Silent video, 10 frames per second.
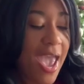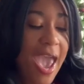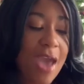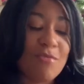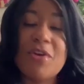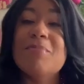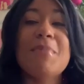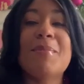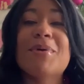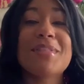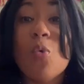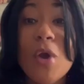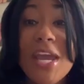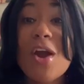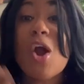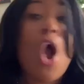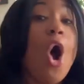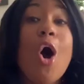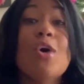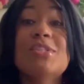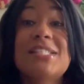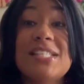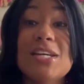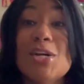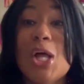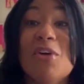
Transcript: And remember, we are all still